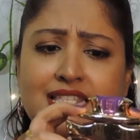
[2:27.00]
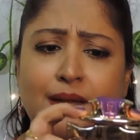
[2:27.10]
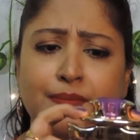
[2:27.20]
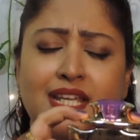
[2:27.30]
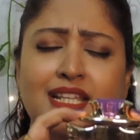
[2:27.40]

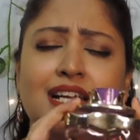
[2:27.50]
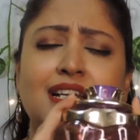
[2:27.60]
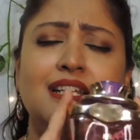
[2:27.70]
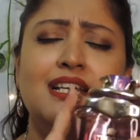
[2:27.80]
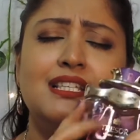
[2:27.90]
something
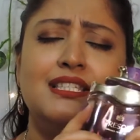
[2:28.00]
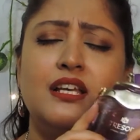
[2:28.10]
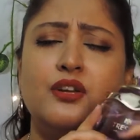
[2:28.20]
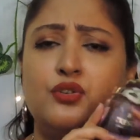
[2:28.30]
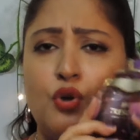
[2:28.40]
that is
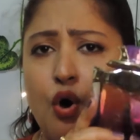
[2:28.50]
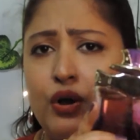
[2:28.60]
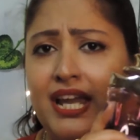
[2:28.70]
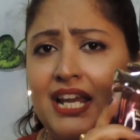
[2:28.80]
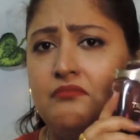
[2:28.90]

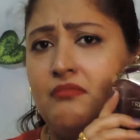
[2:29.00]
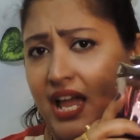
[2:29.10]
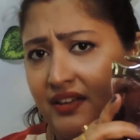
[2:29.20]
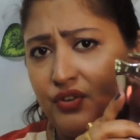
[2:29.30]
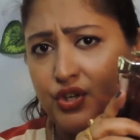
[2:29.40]
wrong in
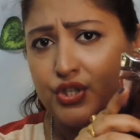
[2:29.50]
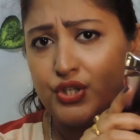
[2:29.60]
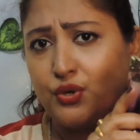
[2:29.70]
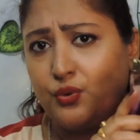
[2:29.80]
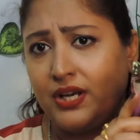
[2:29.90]
my
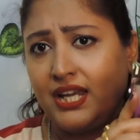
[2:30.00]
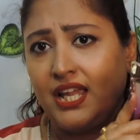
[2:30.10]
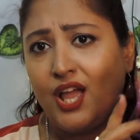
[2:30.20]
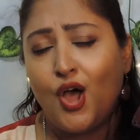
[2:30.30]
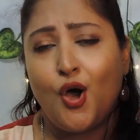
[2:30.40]
version
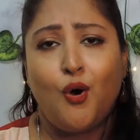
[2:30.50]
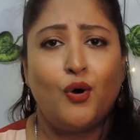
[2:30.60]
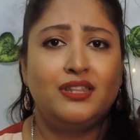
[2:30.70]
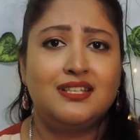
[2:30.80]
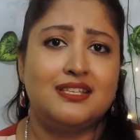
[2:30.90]
only,
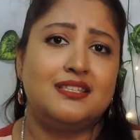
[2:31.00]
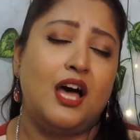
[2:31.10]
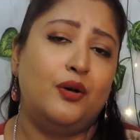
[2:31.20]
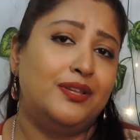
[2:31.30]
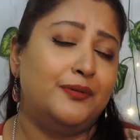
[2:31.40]
or this is
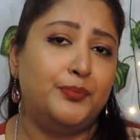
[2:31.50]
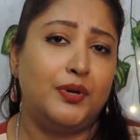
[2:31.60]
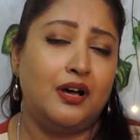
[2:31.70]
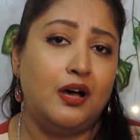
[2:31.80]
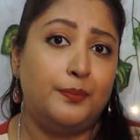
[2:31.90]
how the
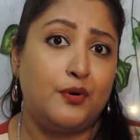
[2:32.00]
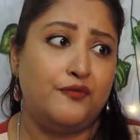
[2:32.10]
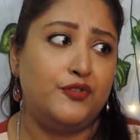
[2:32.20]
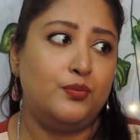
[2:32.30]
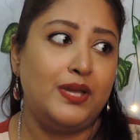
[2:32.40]

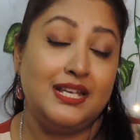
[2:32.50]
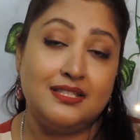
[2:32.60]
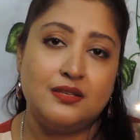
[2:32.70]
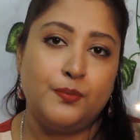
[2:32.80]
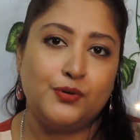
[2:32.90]
perfume
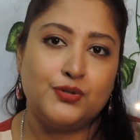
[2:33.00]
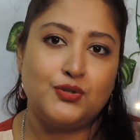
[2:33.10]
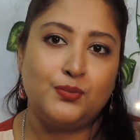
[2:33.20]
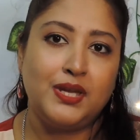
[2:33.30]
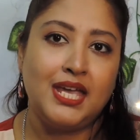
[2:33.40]
is
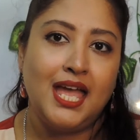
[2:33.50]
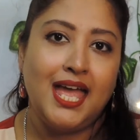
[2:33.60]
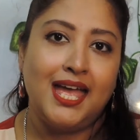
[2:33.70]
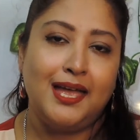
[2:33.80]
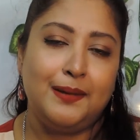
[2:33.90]
supposed to be.
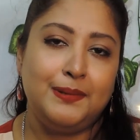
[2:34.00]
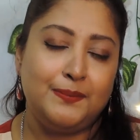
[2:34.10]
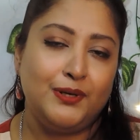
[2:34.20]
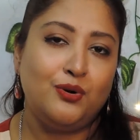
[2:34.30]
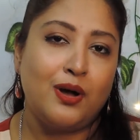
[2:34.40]

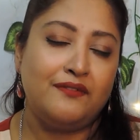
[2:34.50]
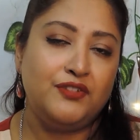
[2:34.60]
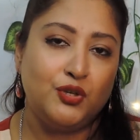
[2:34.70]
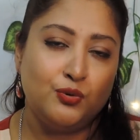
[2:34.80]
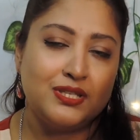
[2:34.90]
People who
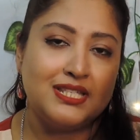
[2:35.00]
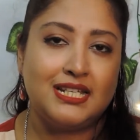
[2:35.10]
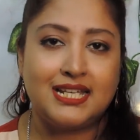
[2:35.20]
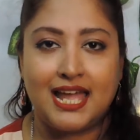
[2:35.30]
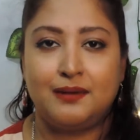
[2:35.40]
have used
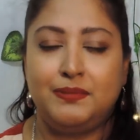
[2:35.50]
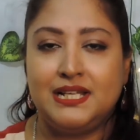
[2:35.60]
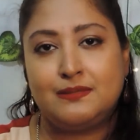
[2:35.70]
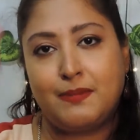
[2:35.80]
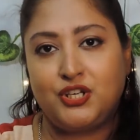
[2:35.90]
it can
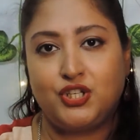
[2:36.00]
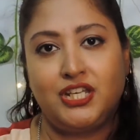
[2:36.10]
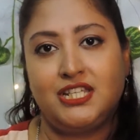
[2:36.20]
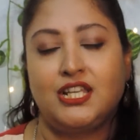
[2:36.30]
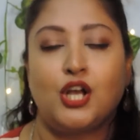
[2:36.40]
please
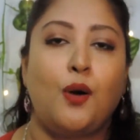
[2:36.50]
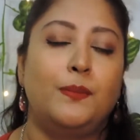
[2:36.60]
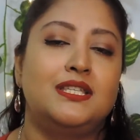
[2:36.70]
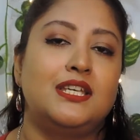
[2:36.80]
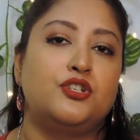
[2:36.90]
mention it in the
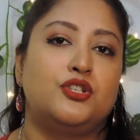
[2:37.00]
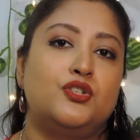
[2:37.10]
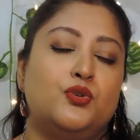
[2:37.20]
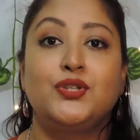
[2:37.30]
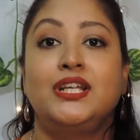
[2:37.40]
comment
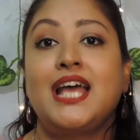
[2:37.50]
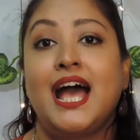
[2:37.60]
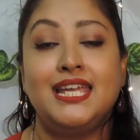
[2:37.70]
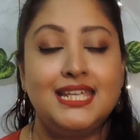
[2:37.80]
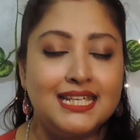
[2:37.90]
section so that
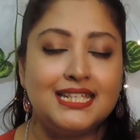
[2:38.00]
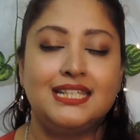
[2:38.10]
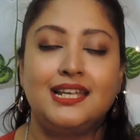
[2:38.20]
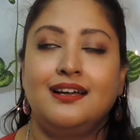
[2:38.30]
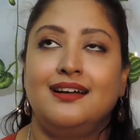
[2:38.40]
I
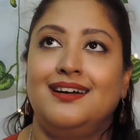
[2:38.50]
can